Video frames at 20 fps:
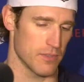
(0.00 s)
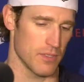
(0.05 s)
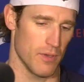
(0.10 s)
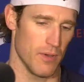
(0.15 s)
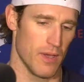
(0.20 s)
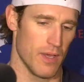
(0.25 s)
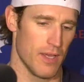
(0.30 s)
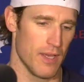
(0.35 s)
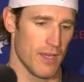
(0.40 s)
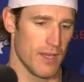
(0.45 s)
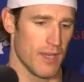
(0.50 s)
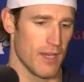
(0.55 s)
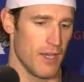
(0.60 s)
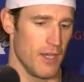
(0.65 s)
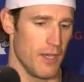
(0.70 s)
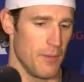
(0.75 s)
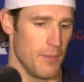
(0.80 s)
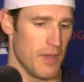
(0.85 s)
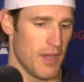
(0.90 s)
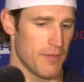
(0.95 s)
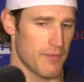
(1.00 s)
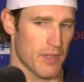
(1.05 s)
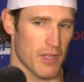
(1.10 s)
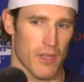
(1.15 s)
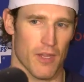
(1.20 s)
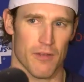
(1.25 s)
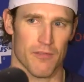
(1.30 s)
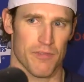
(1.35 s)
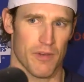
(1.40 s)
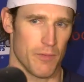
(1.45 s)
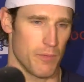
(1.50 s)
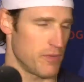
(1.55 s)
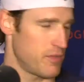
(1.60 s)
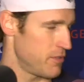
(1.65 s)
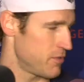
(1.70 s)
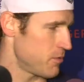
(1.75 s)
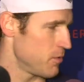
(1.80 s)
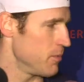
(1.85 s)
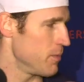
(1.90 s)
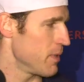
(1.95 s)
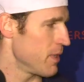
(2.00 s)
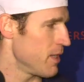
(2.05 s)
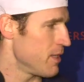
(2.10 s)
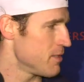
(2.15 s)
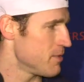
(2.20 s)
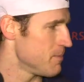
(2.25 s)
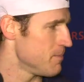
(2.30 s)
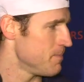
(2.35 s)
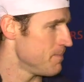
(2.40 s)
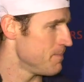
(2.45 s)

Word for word: So, um, having a lot of fun with this group of guys.